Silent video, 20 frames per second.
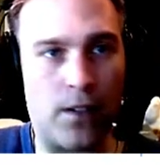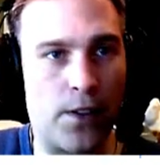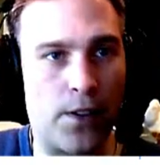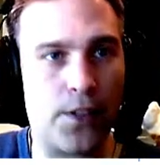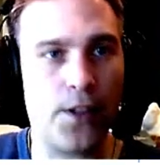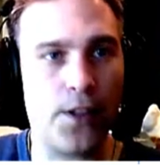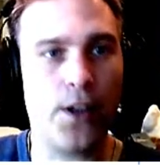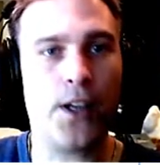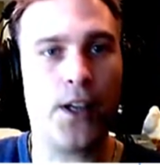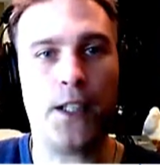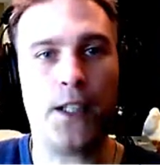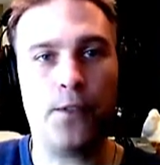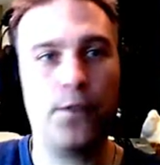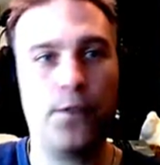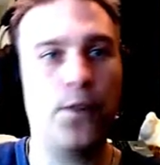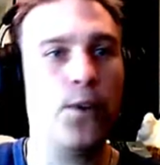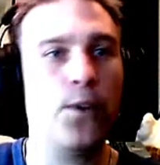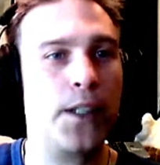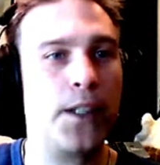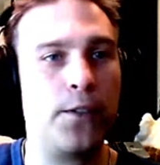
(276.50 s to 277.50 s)
$30,
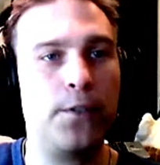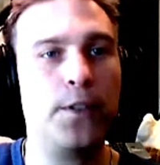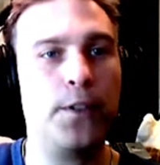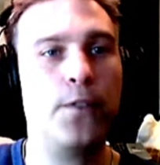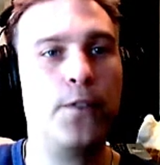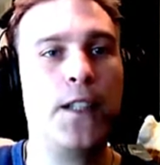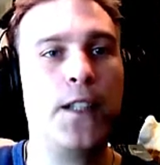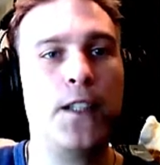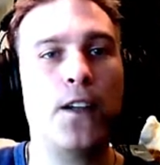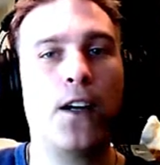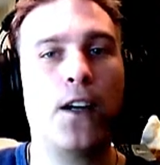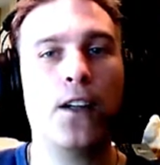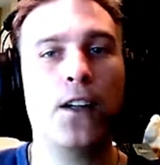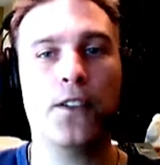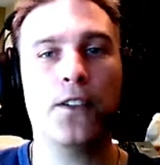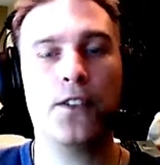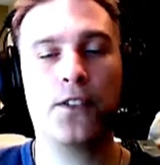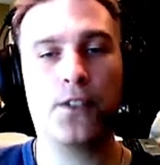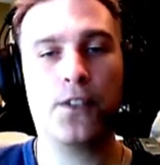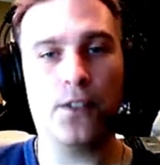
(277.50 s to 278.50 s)
$40,
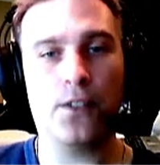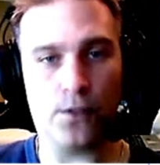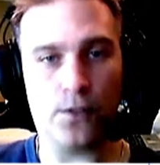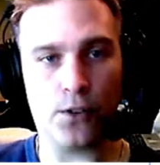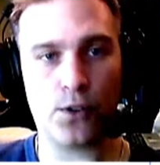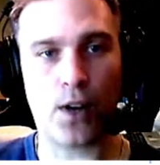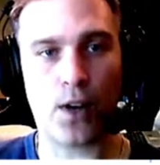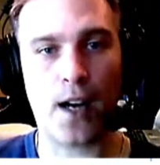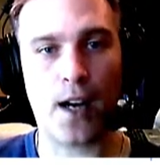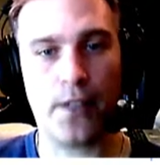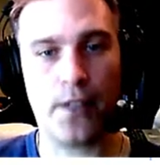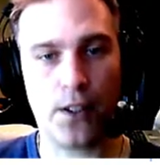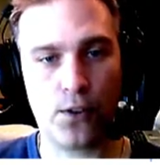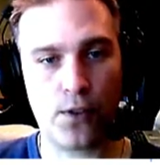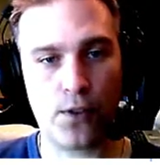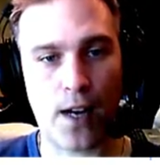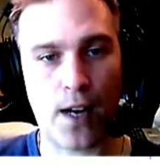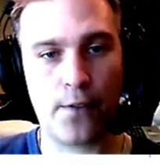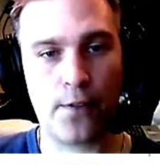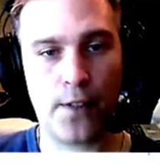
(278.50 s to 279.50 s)
$50 driving
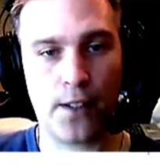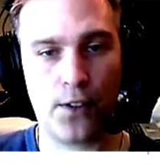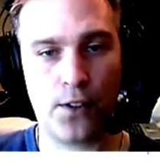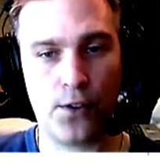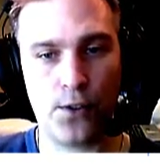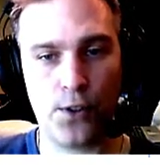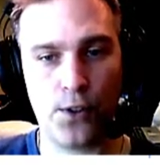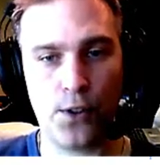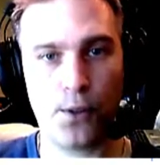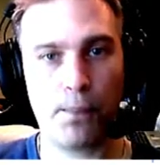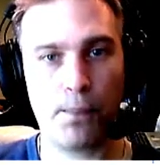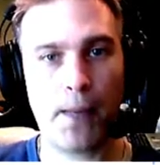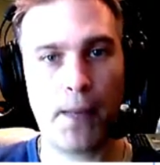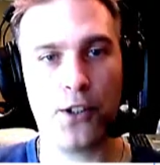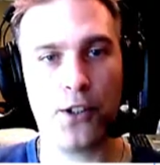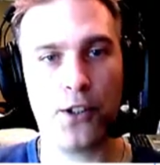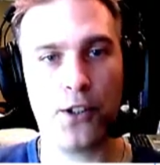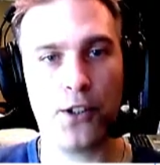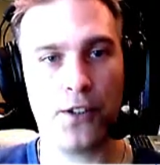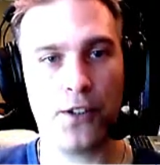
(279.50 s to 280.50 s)
traffic to your
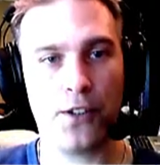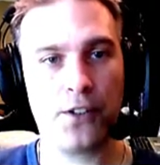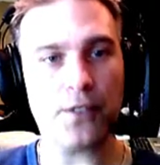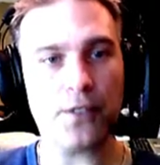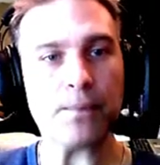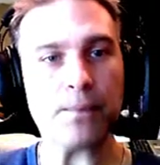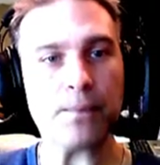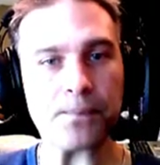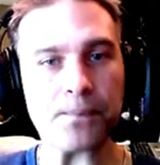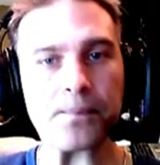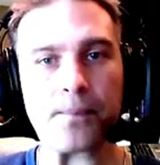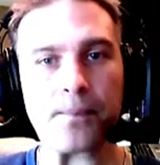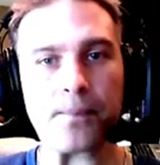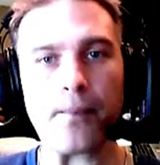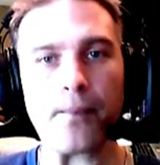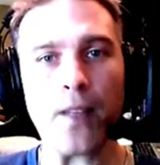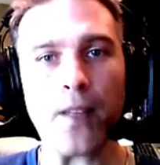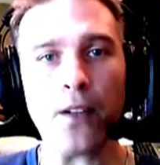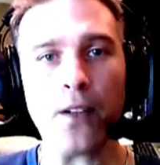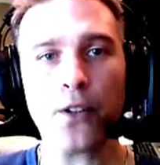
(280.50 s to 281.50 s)
pages,
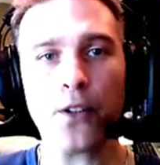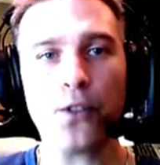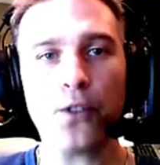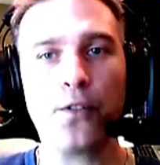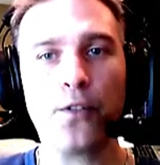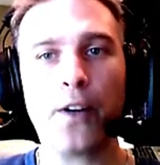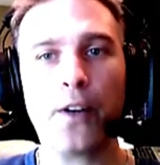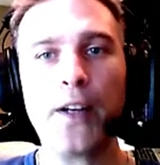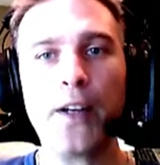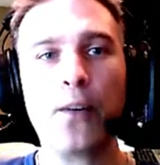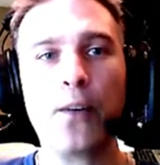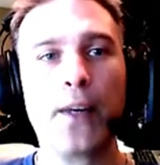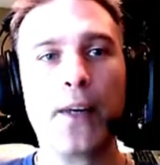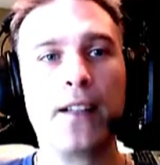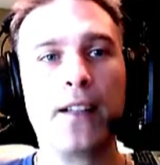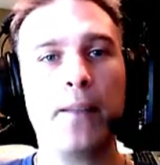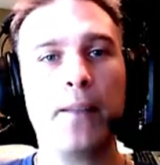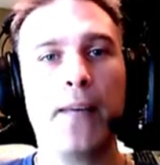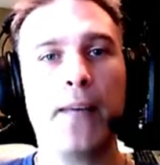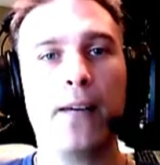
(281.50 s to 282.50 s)
you'll very
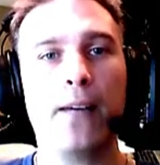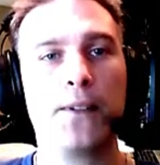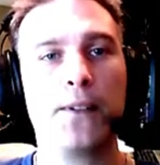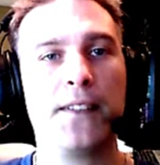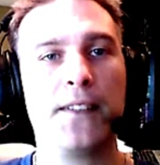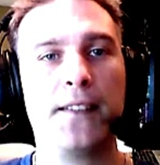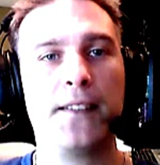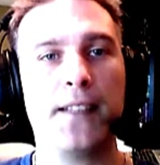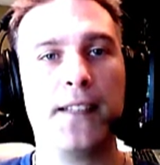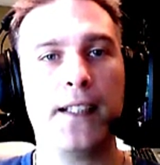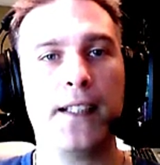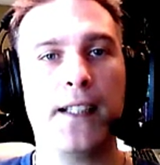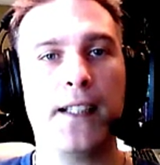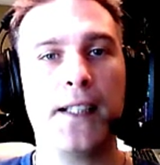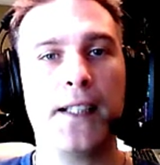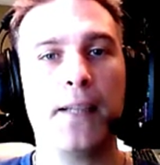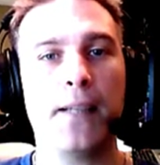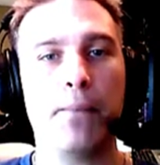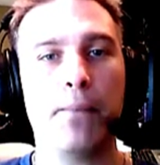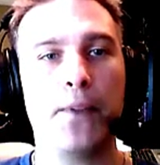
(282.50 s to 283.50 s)
quickly be able to see the
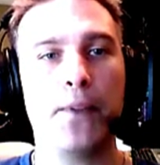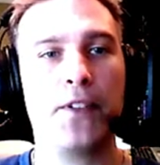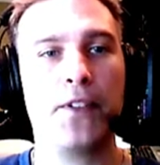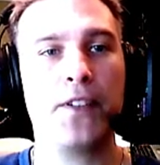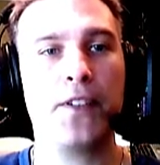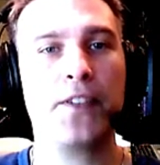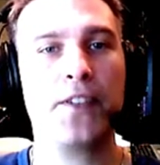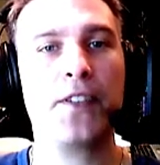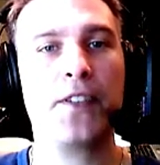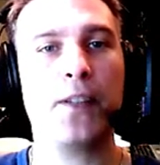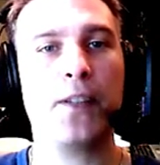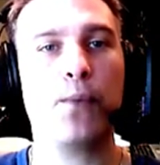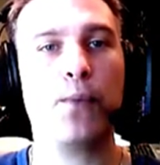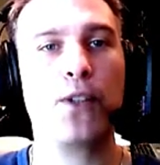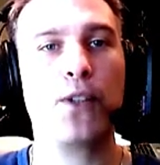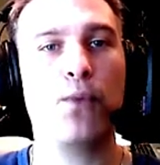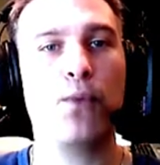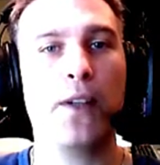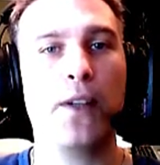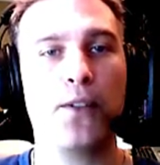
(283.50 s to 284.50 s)
numbers and see
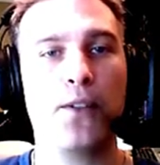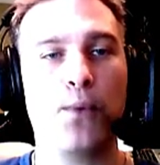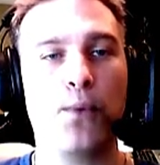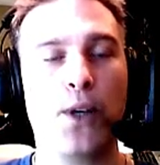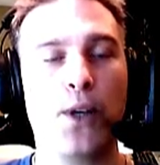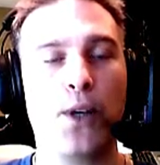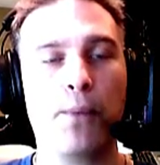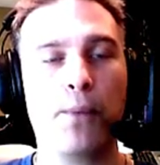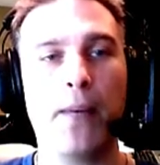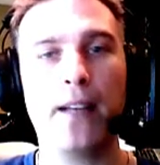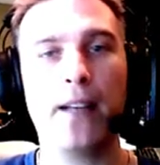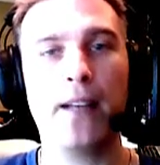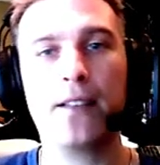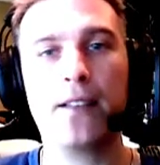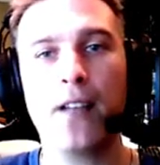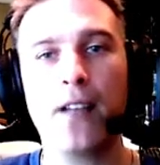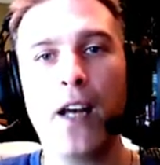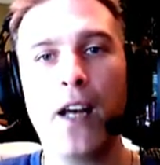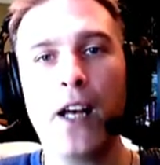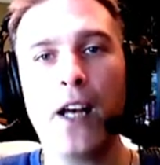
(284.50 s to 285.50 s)
which ones work best.
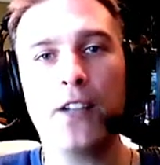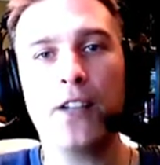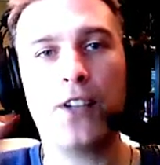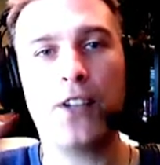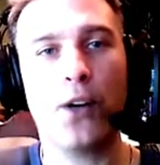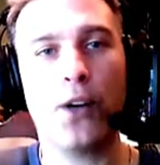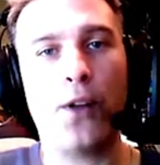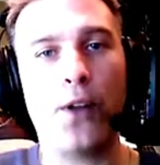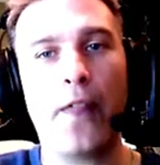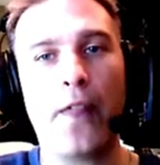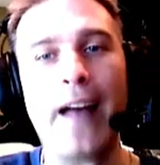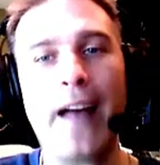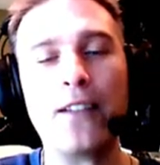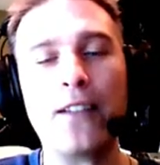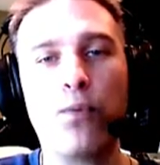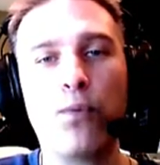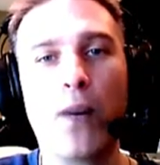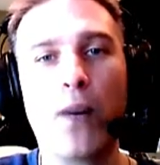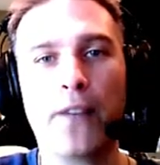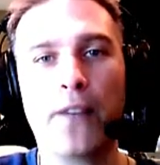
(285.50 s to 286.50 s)
So
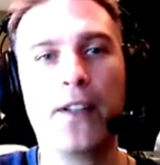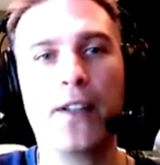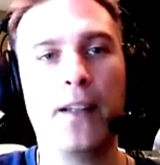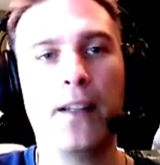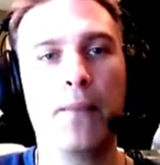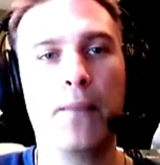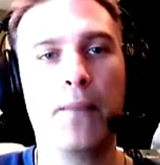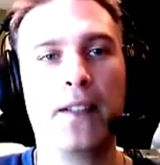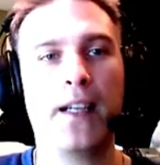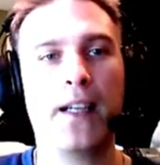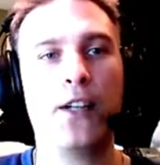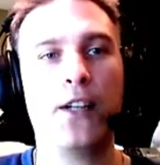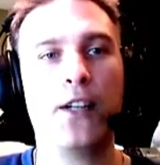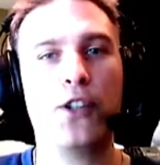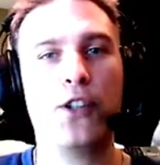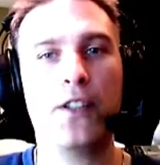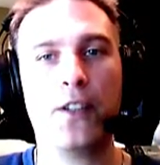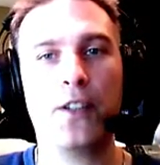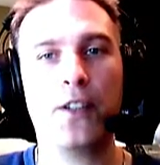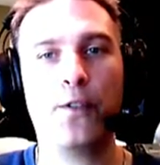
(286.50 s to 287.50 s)
that's one of the
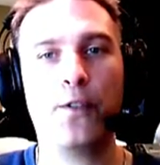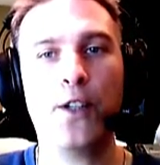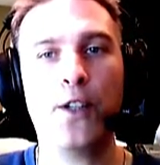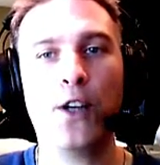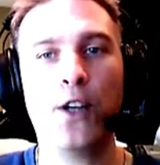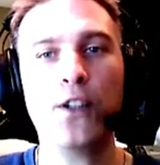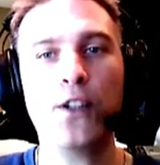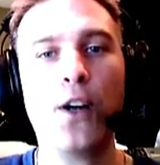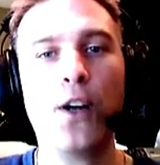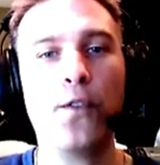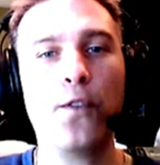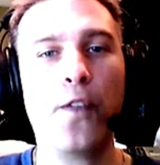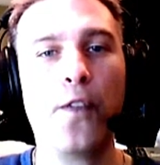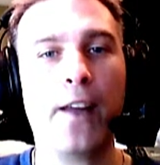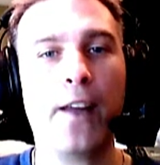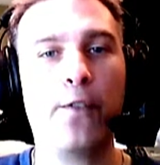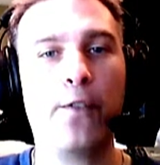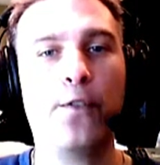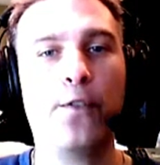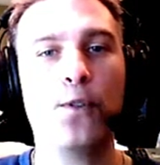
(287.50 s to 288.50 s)
limitations. If you don't go for
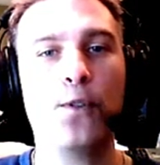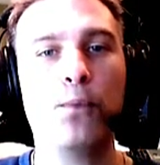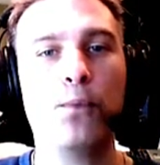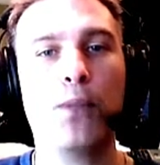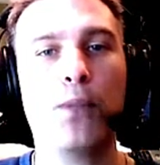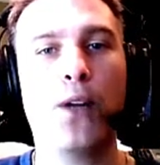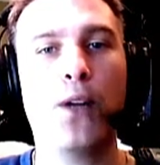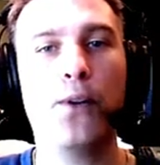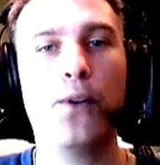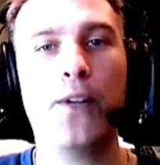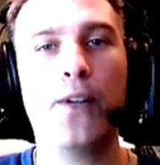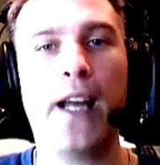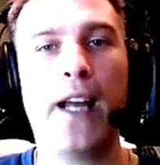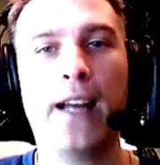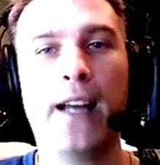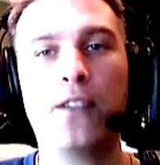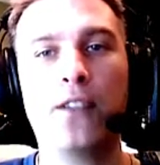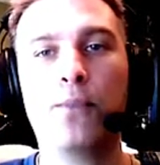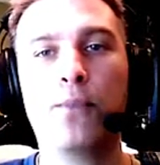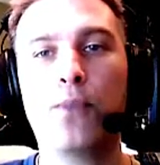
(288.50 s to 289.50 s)
their full-blown
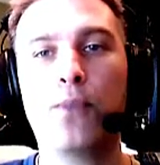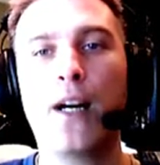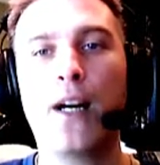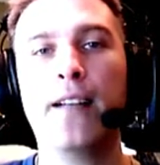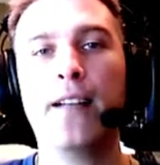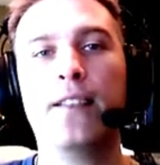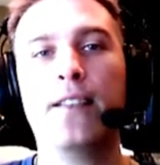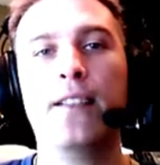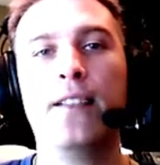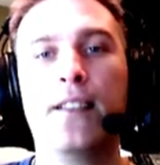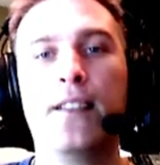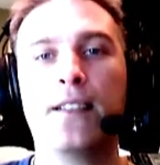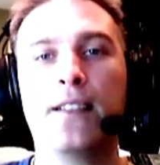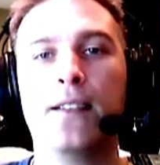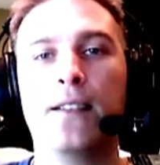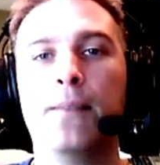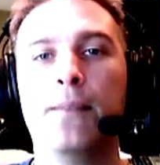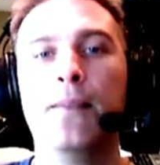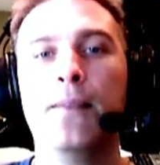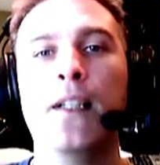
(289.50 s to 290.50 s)
enterprise
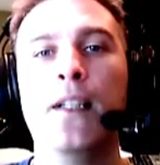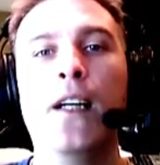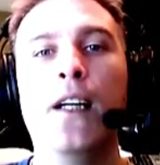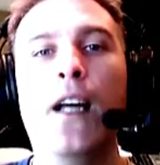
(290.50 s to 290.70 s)
system,